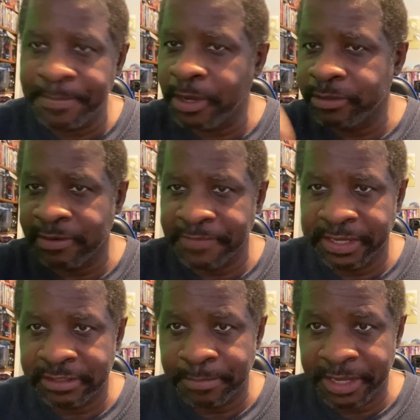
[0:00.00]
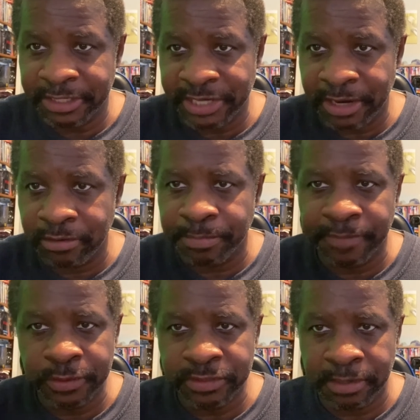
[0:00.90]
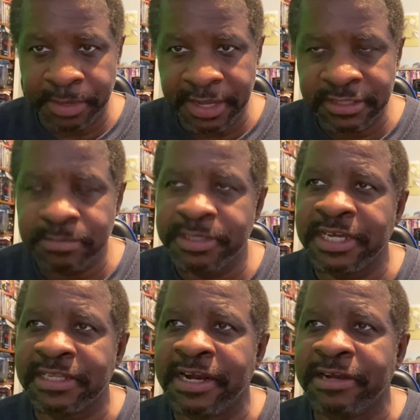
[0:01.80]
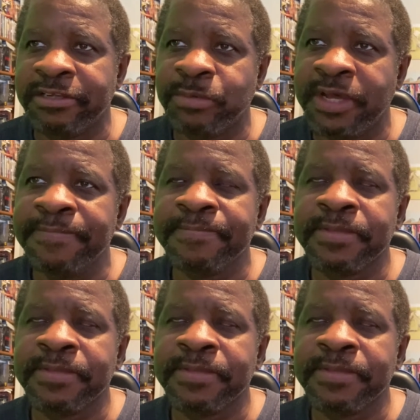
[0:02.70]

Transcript: I also have a link to my other channel, Above Views and the Pains. If you check that out as well.